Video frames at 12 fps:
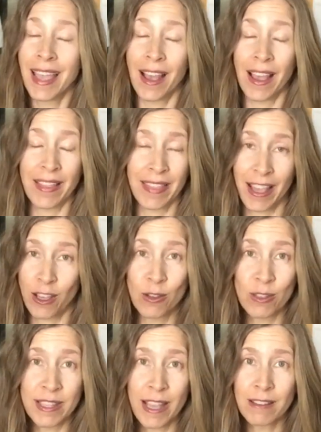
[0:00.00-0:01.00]
And that goes
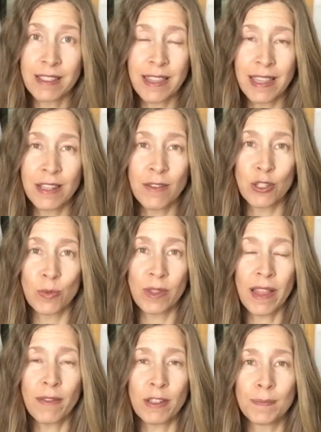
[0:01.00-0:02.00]
down to the individual
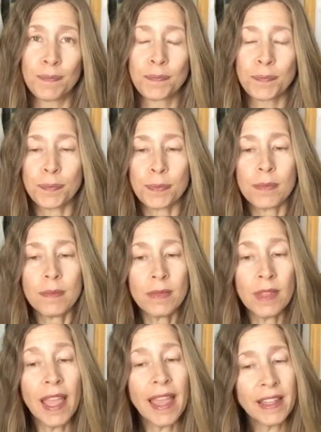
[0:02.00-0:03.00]
level
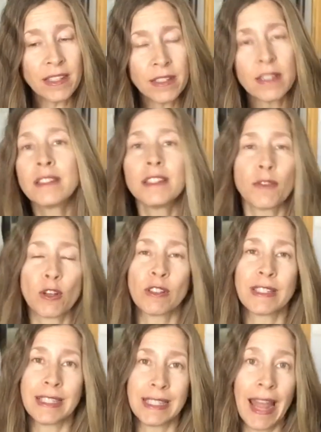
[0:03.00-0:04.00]
and
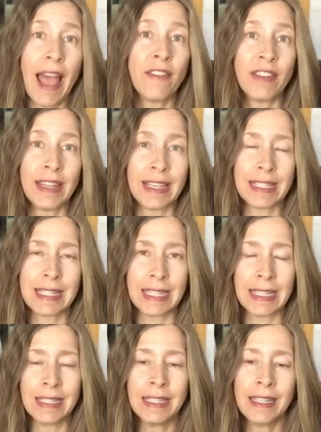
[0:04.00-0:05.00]
difficulties and heaviness
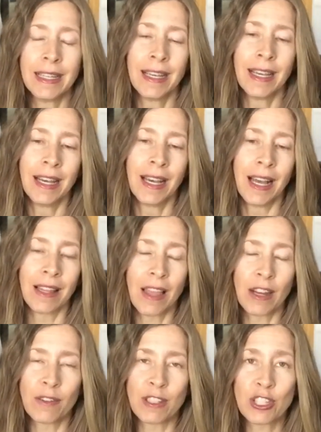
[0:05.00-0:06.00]
and a lot
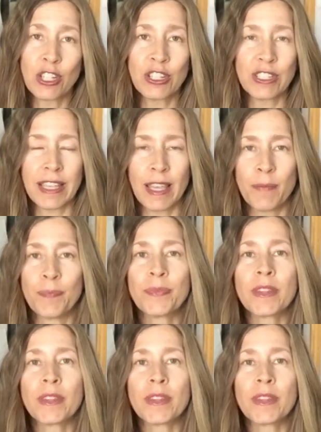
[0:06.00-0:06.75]
of uncertainty.